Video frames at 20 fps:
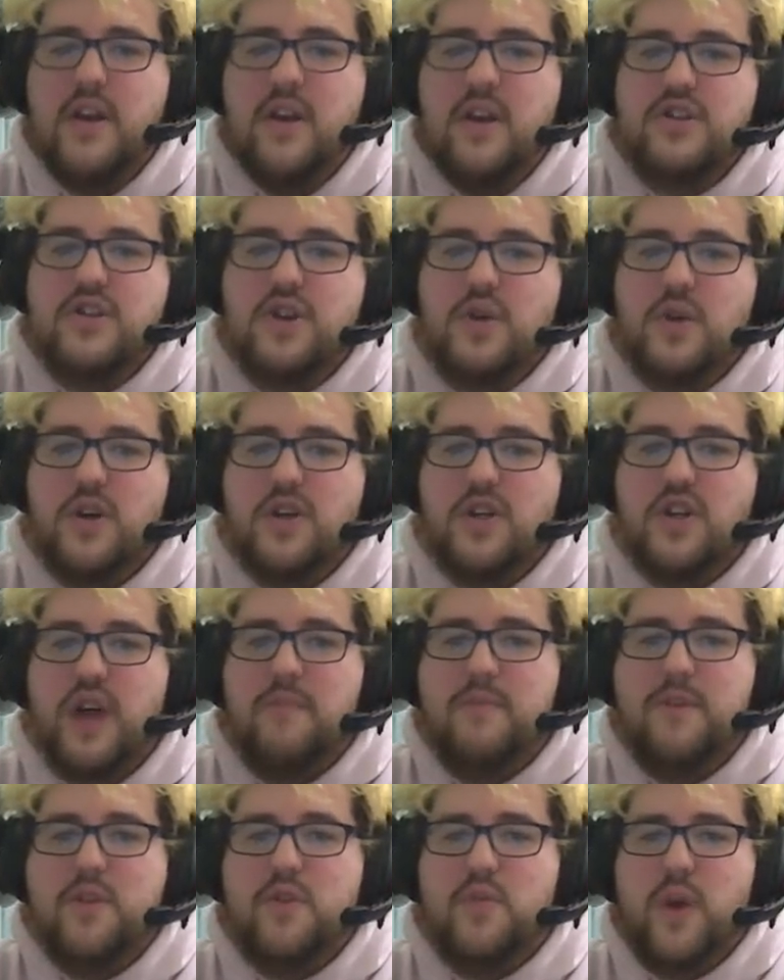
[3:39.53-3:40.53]
So a
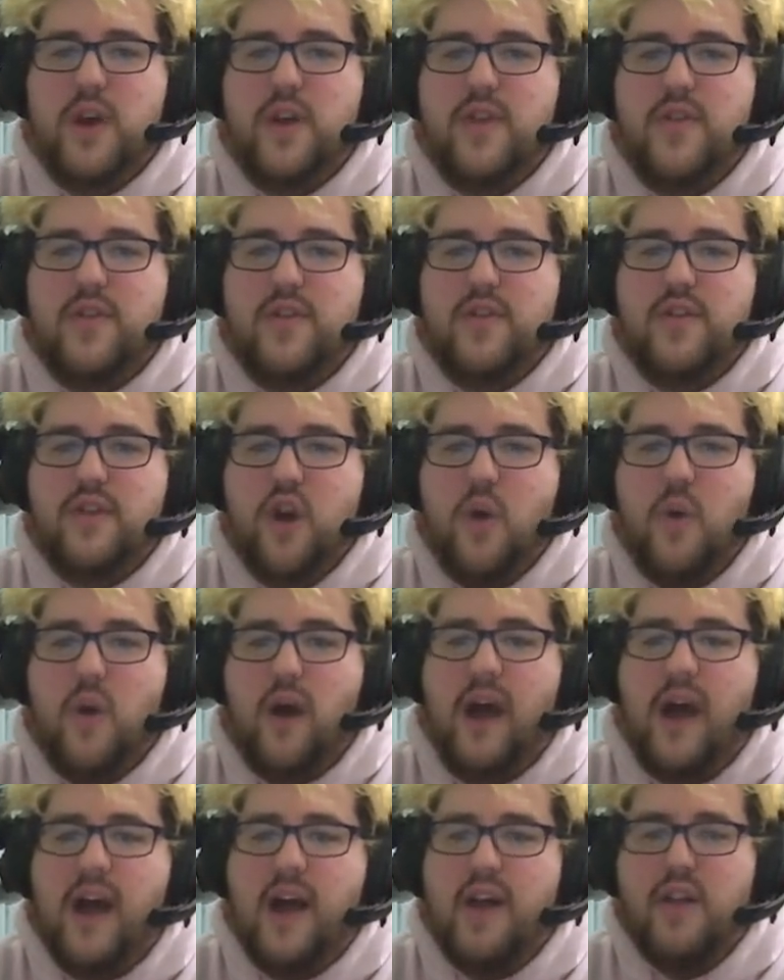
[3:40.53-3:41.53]
champion with lower
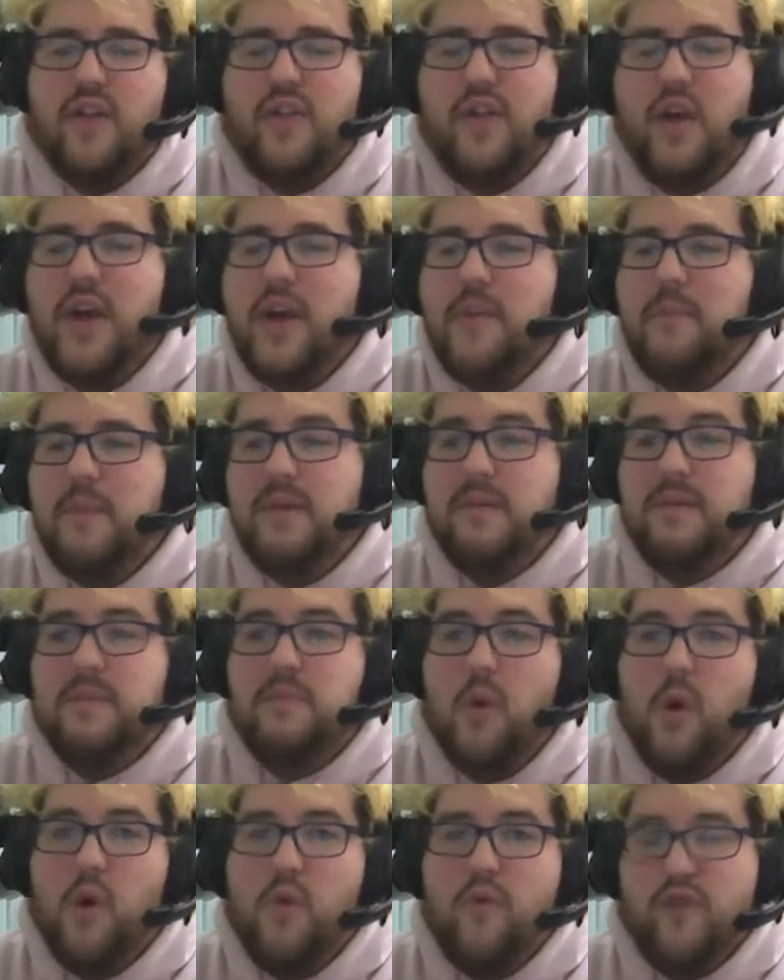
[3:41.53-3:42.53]
health may be
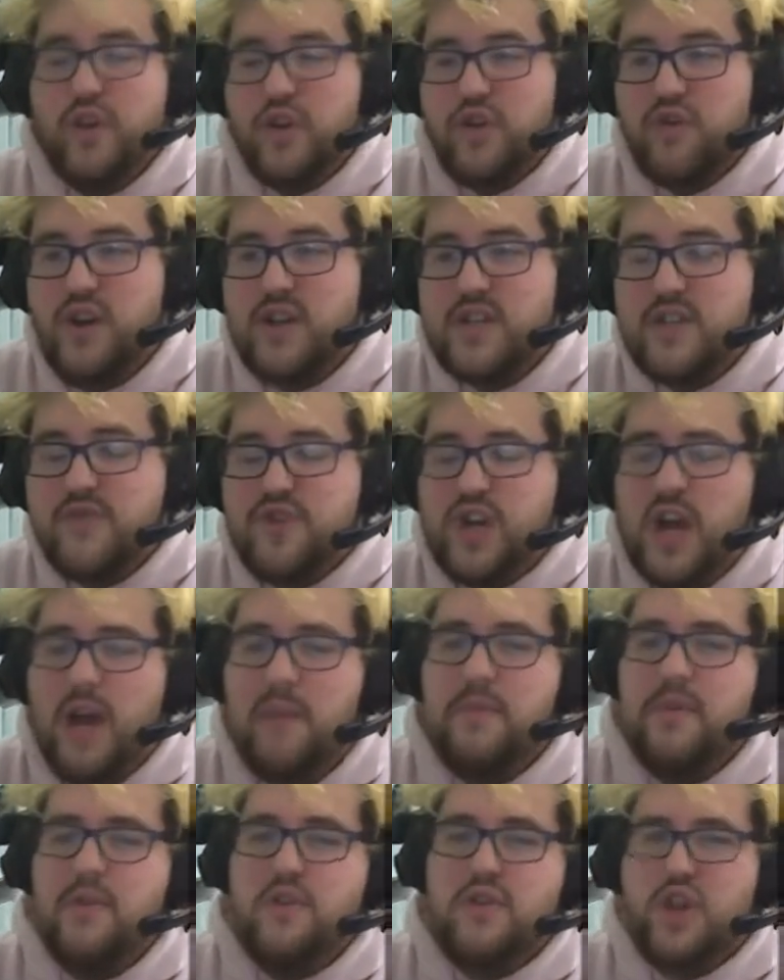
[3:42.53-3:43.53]
more of an aggressive
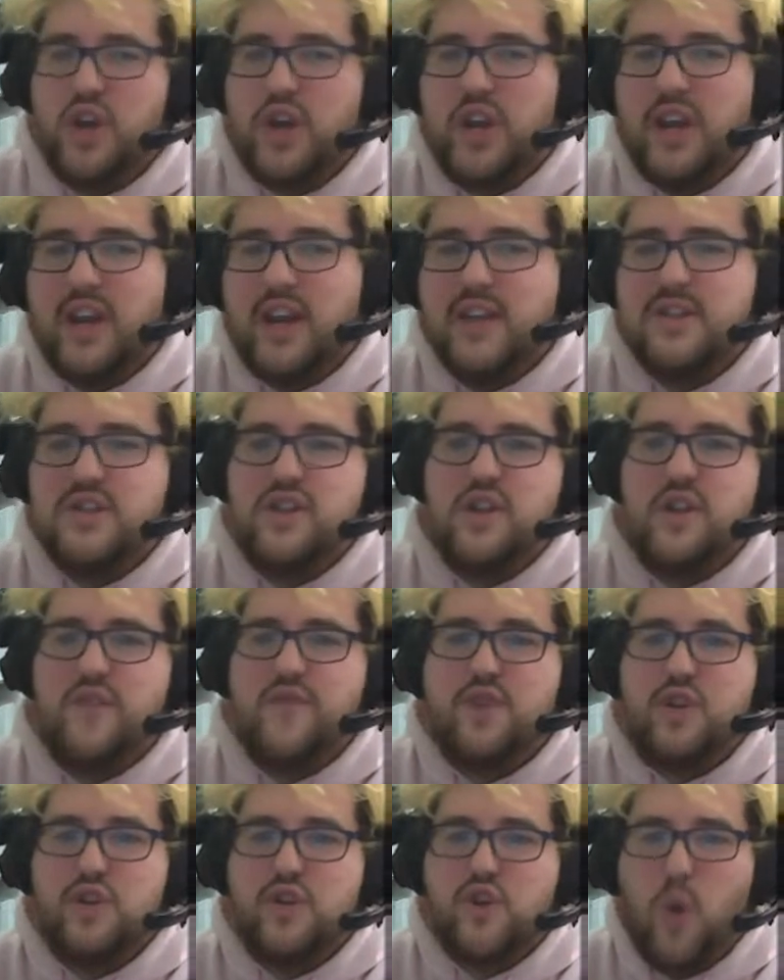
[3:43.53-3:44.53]
champion who's looking to get stuff
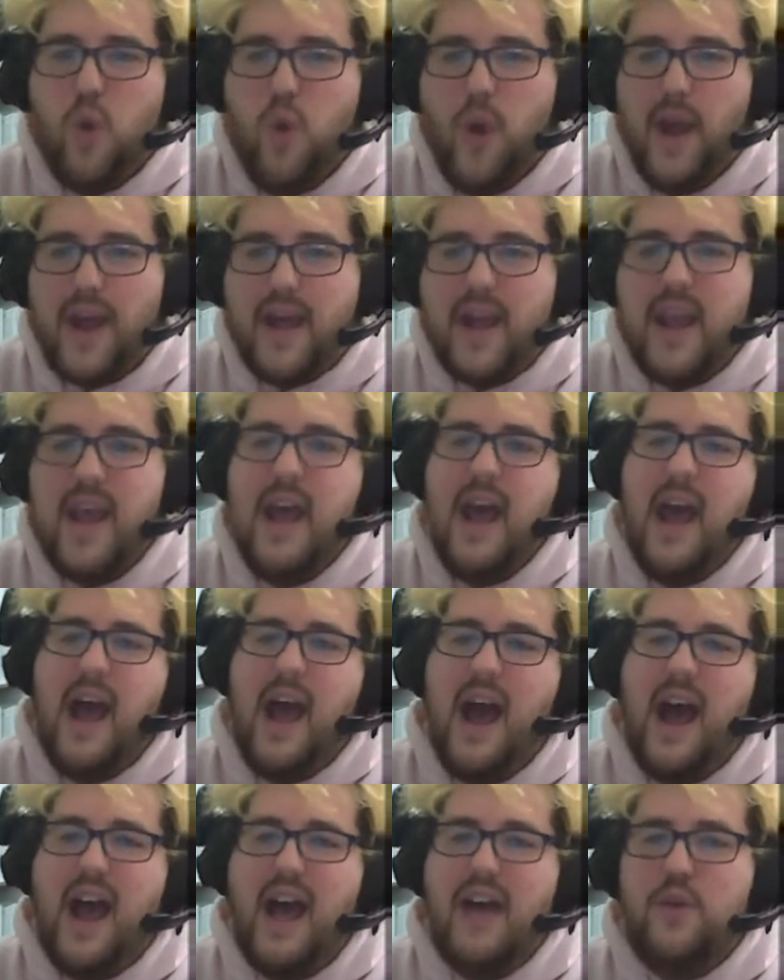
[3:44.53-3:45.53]
done quick
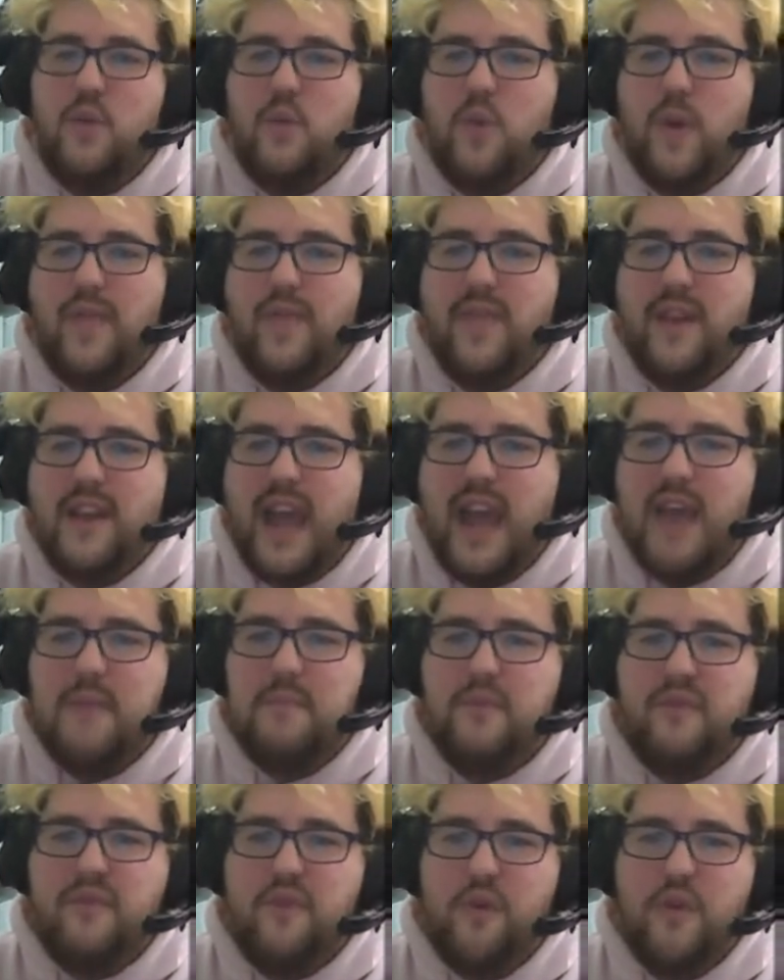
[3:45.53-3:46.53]
and win the game
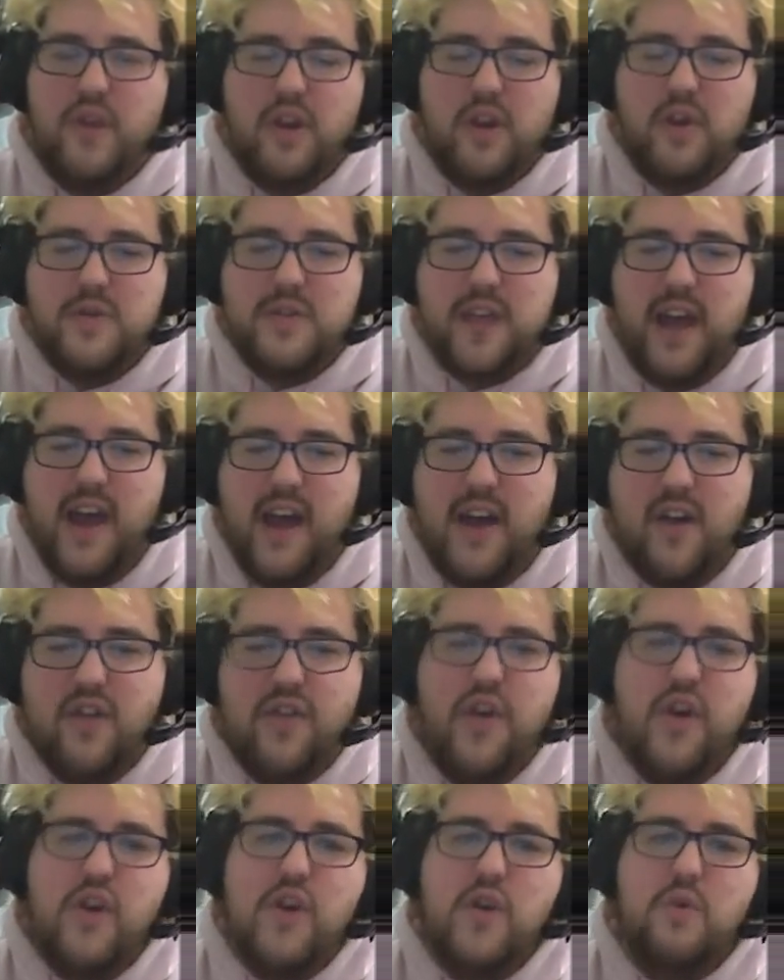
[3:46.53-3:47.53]
before they lose their
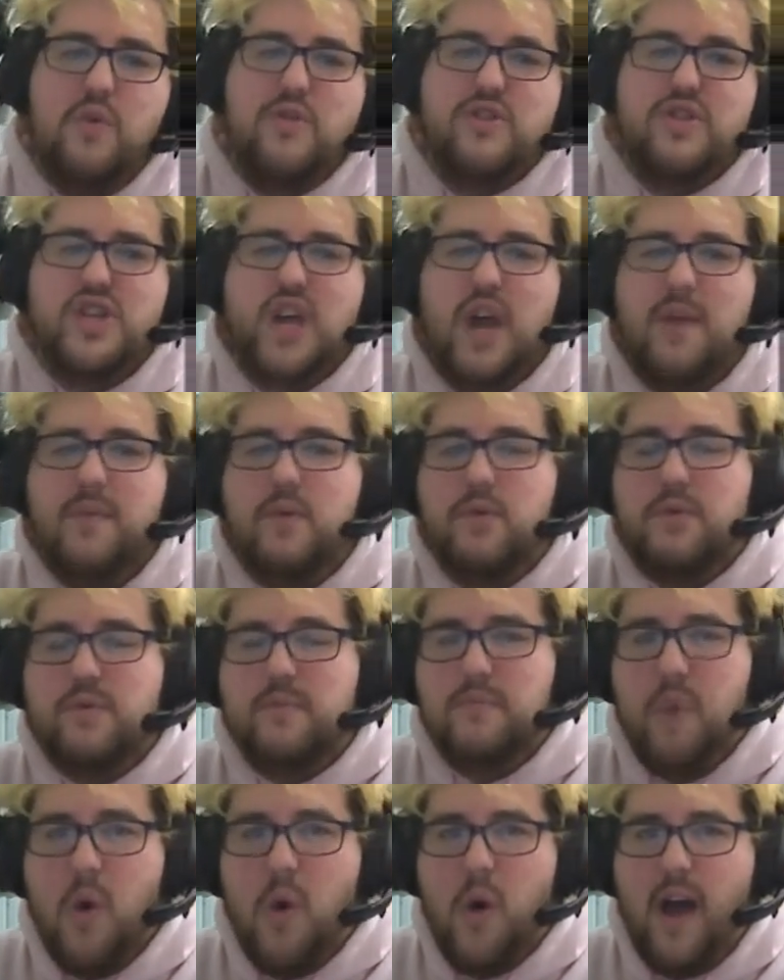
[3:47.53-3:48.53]
health, whereas a champion with
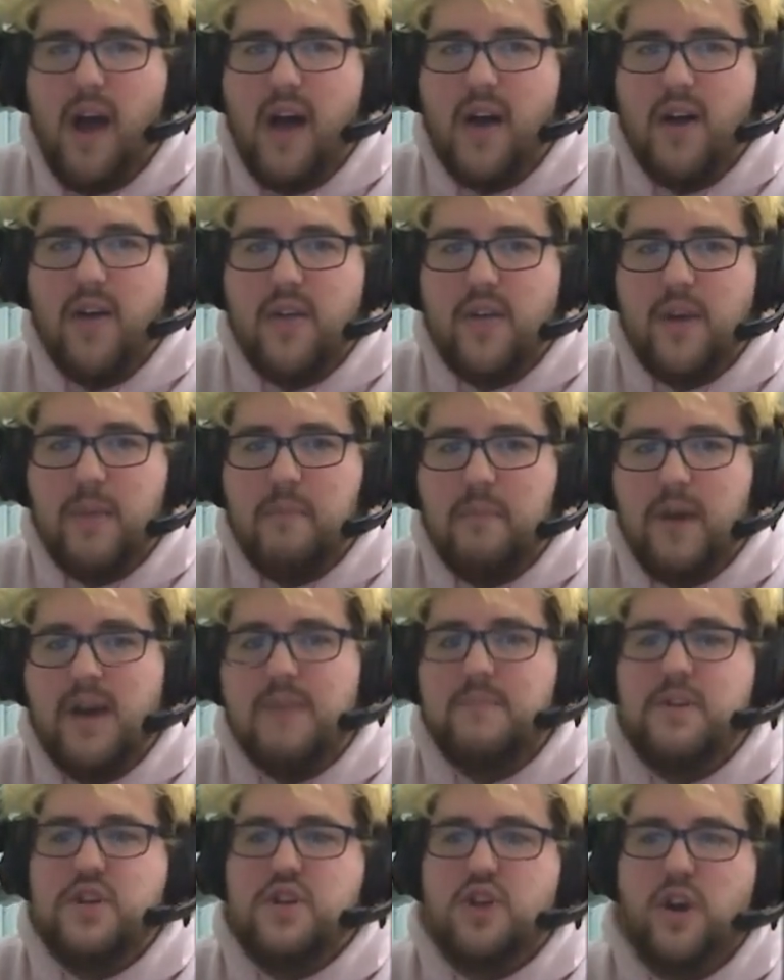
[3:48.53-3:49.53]
more health might
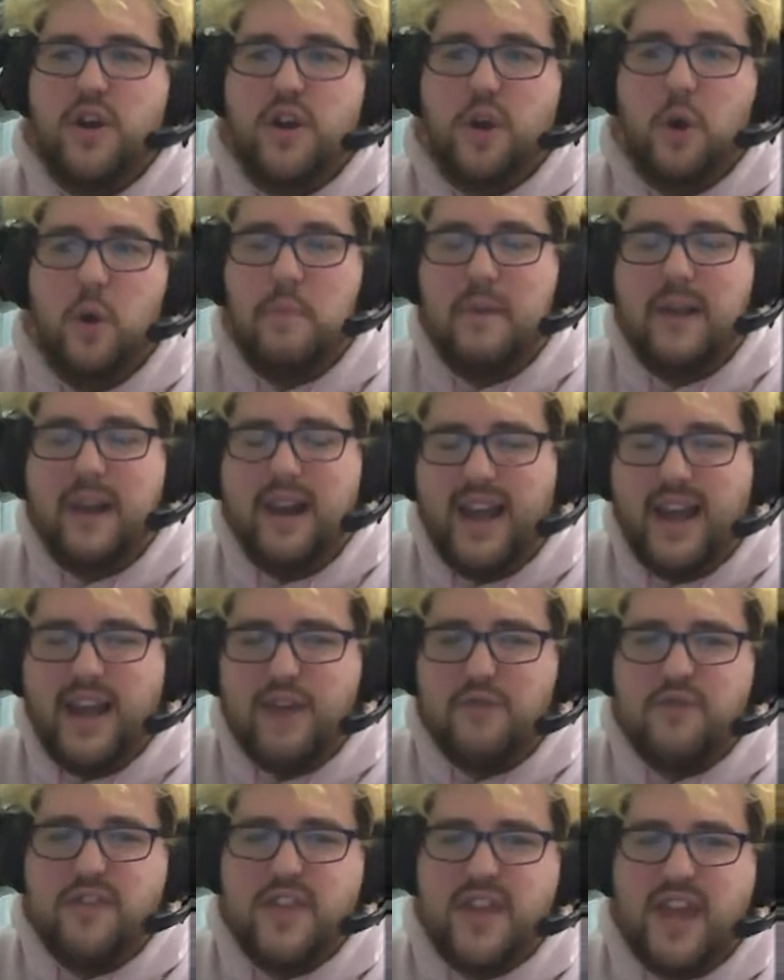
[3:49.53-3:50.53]
be trying to go a bit
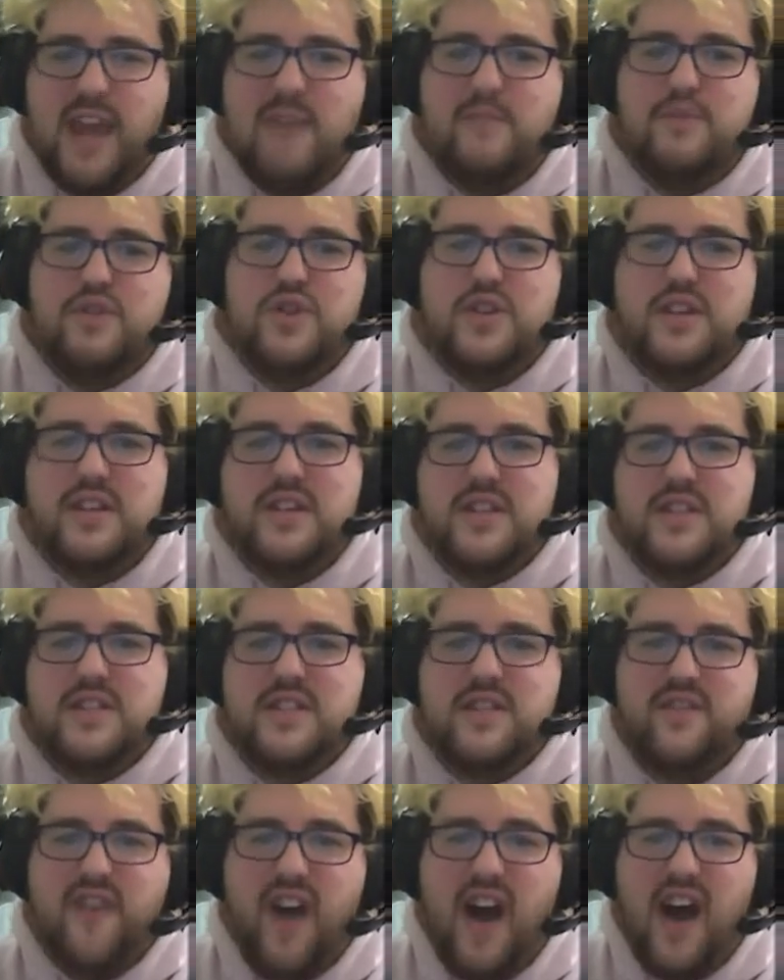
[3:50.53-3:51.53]
later in the game, so needs to
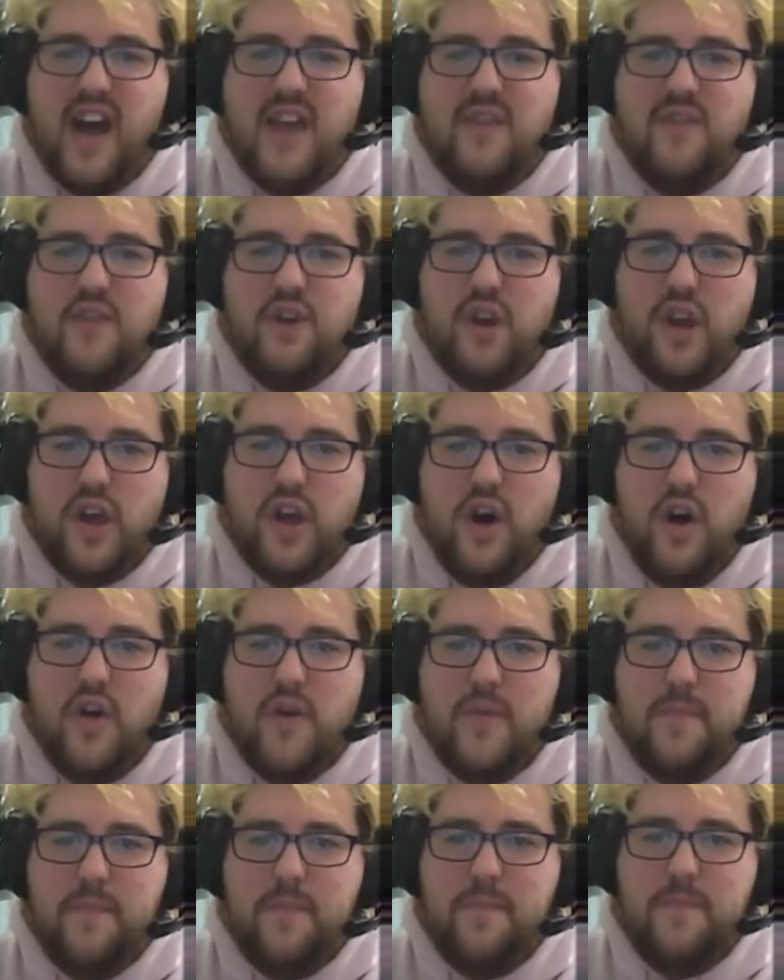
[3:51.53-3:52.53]
survive early on.